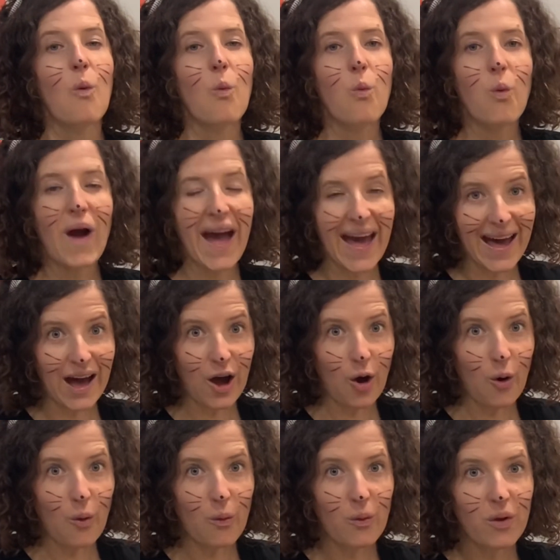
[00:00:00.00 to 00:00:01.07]
Wow,
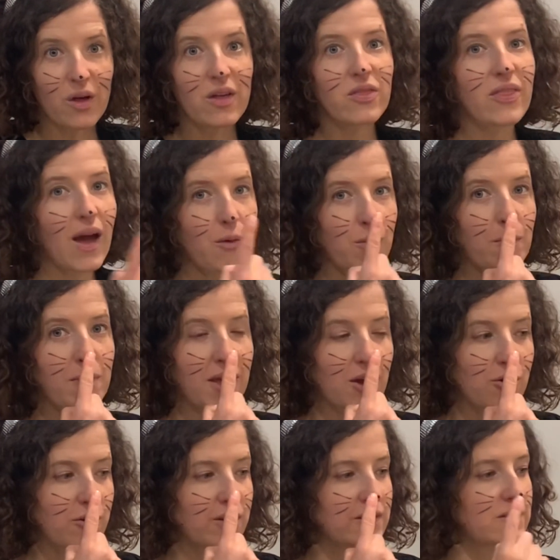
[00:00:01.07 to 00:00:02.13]
that would be a
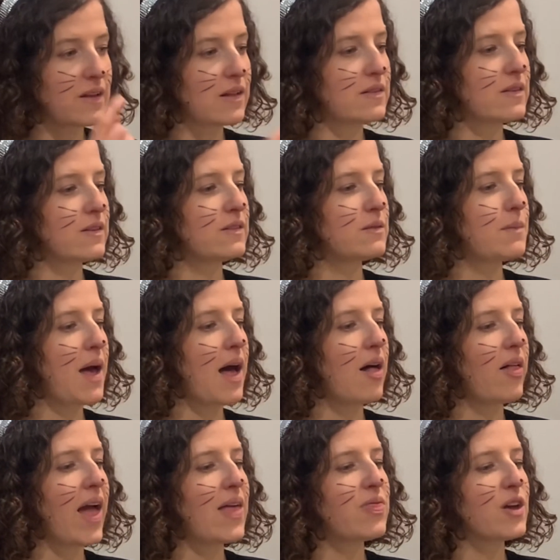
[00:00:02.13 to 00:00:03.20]
good sense of
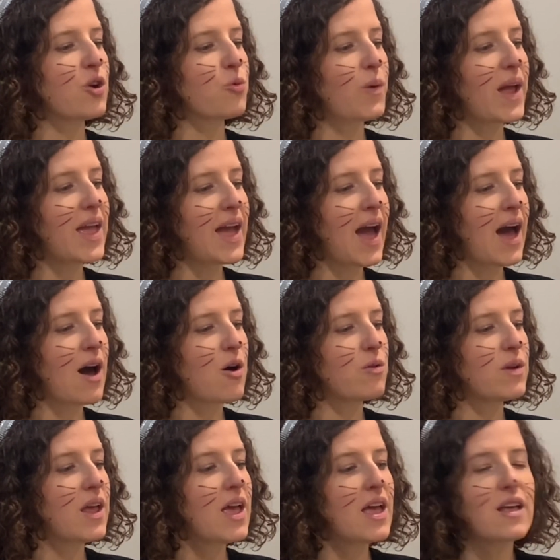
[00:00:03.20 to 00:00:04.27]
smell. And the
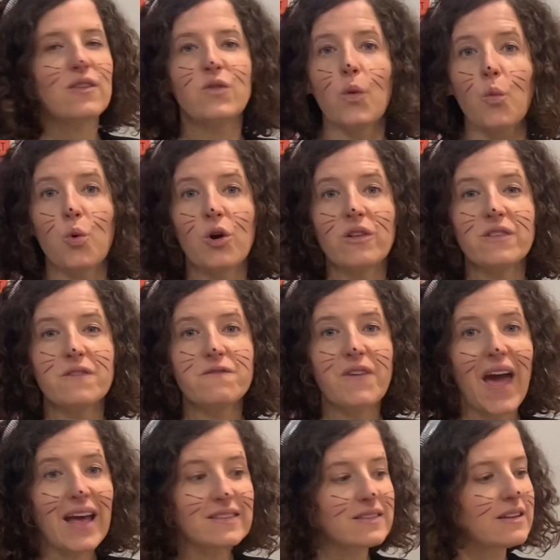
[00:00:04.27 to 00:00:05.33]
Greyhound is the world's
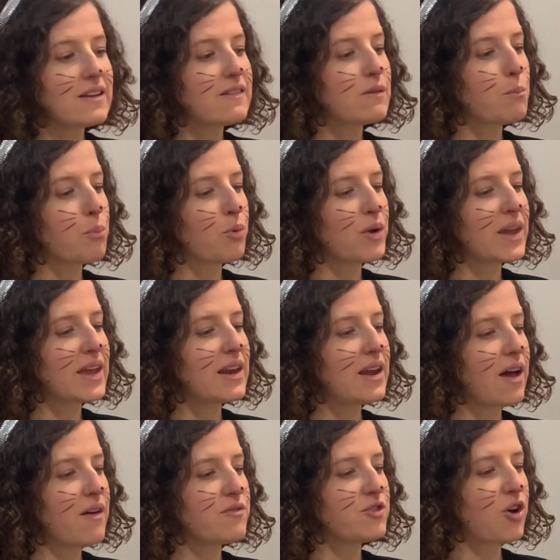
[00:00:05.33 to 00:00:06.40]
fastest breed
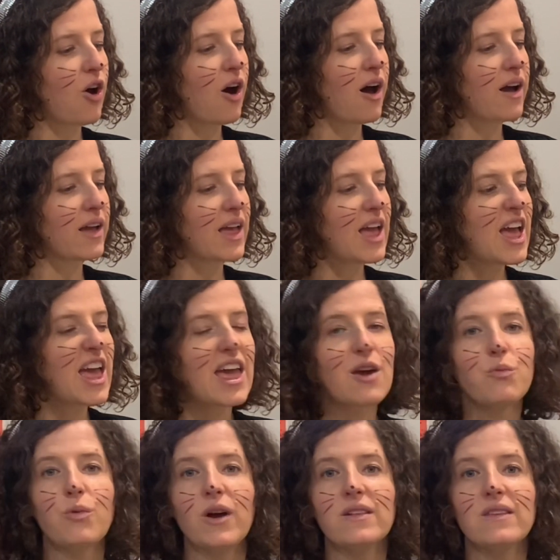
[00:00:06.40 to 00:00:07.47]
of dog.
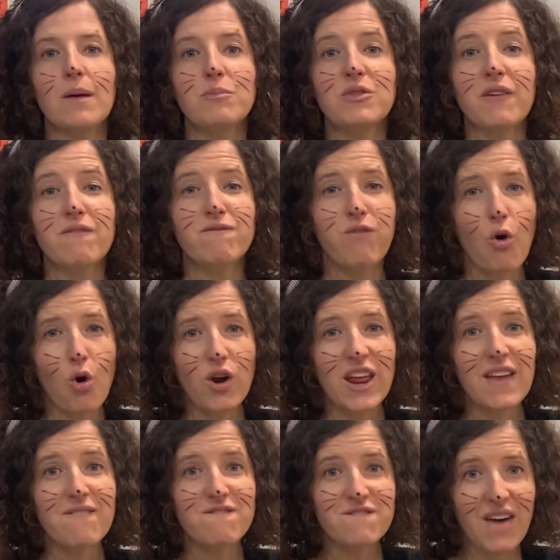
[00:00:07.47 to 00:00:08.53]
It runs up to
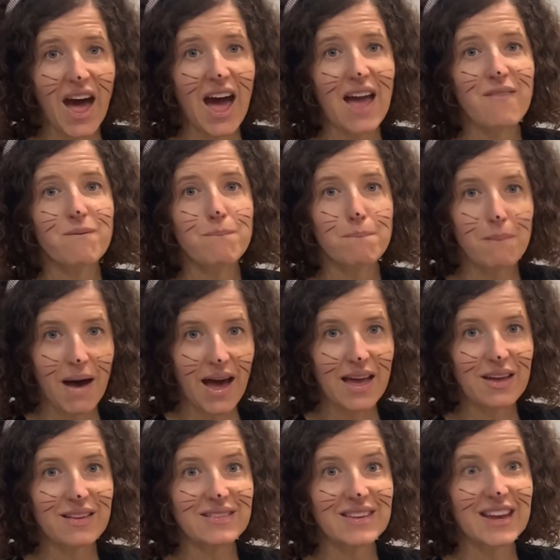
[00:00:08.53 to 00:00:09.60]
45
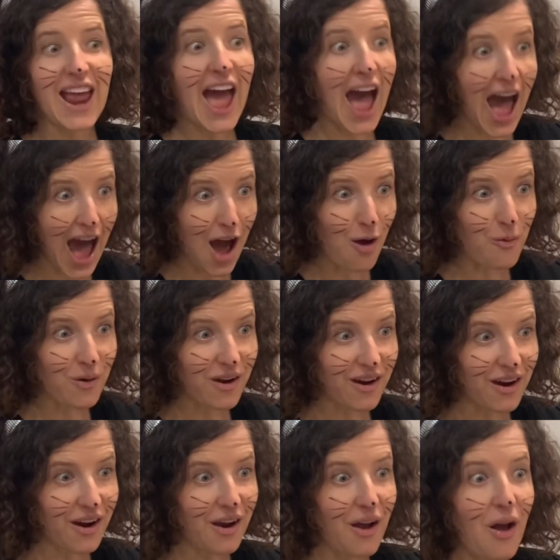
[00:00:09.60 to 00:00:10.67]
miles an
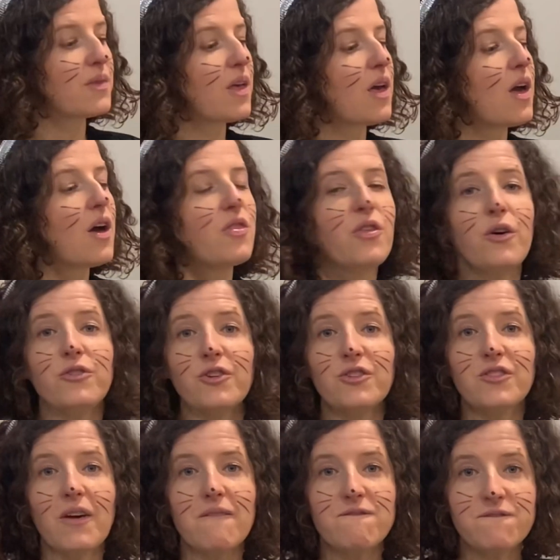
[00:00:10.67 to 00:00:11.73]
hour. Those are
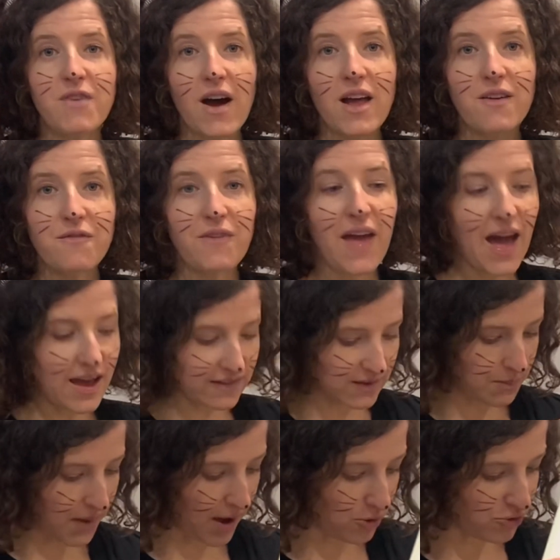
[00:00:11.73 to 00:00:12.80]
some fun facts
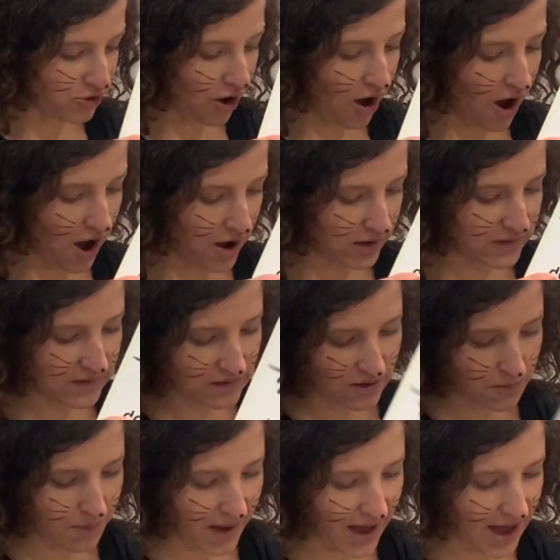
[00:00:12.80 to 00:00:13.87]
about dogs.
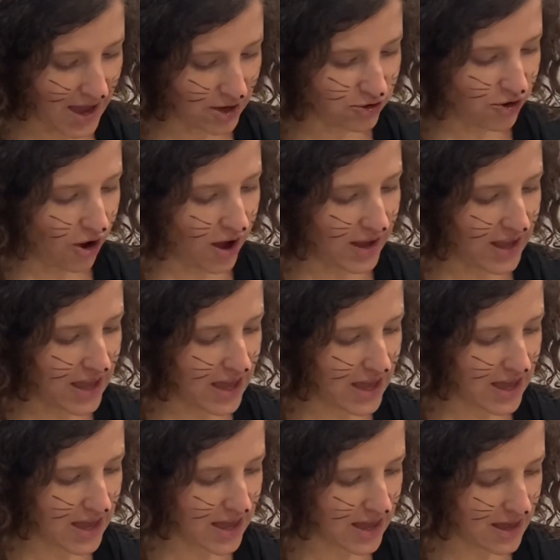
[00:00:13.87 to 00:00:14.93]
Goodbye,
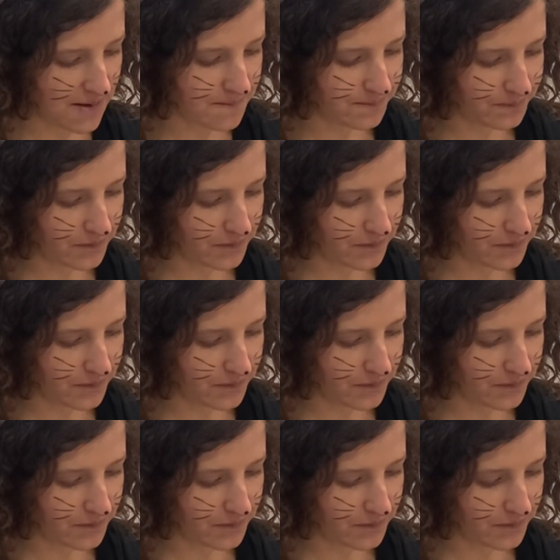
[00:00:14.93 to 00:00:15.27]
doggy.